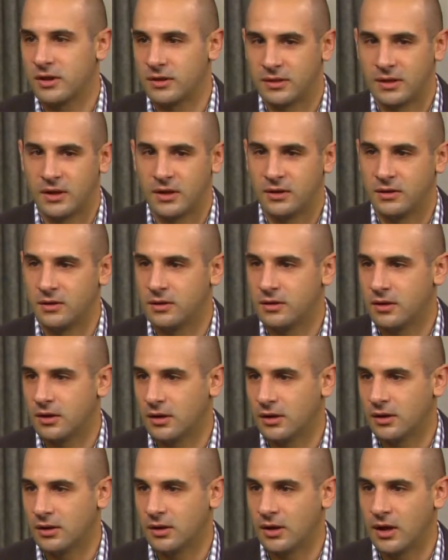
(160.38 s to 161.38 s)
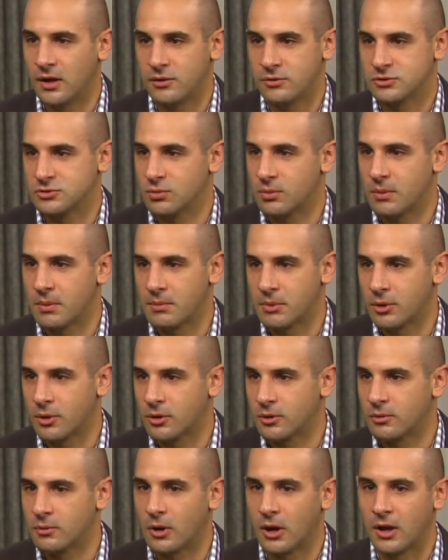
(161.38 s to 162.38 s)
and then uh, I always remember
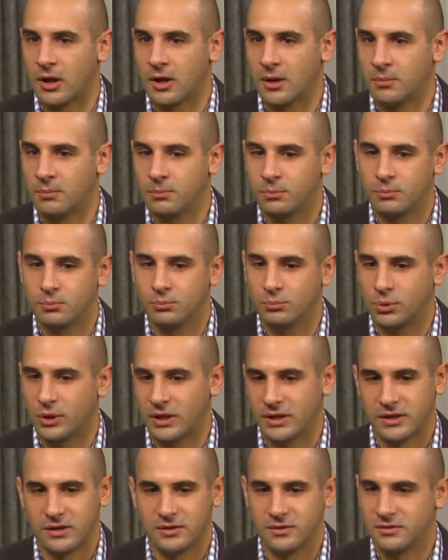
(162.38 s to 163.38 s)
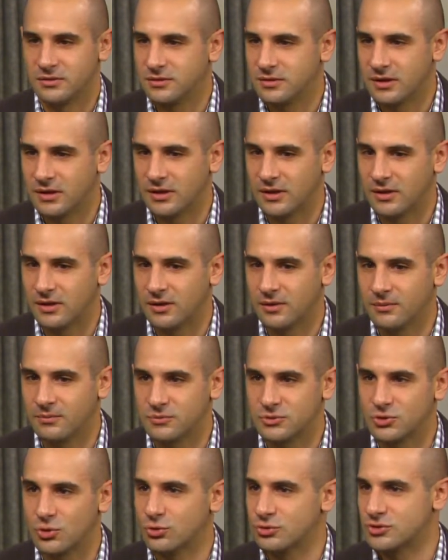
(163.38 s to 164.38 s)
uh, playing um,
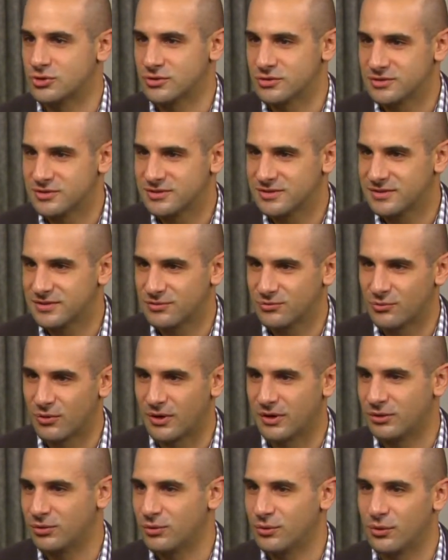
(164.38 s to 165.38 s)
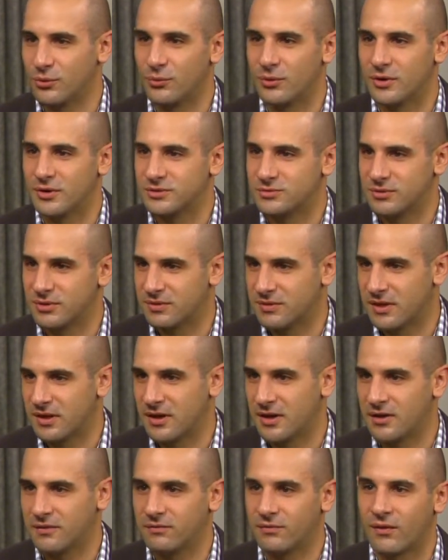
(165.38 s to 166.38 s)
soldiers, running through the woods with
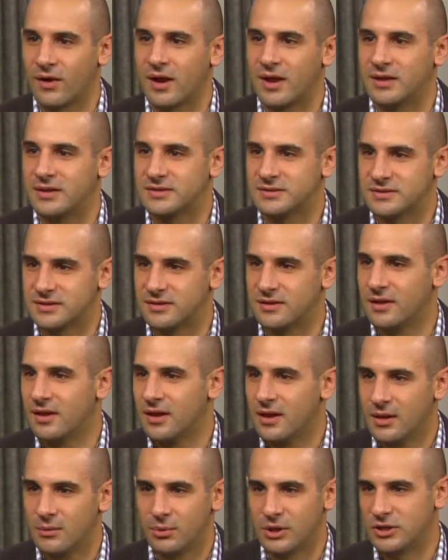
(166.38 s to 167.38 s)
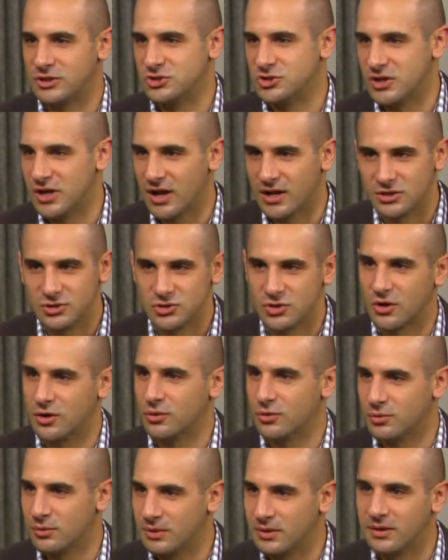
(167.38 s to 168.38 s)
uh, friends, and playing mm -hmm. GI
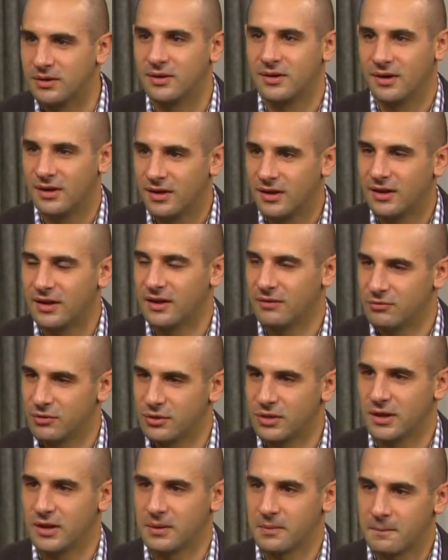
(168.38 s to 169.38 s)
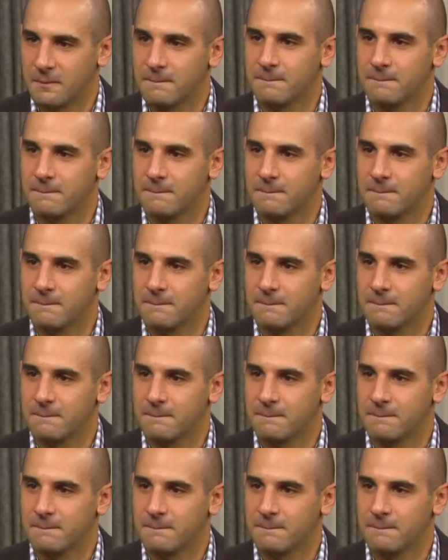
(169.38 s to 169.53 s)
Joe and everything.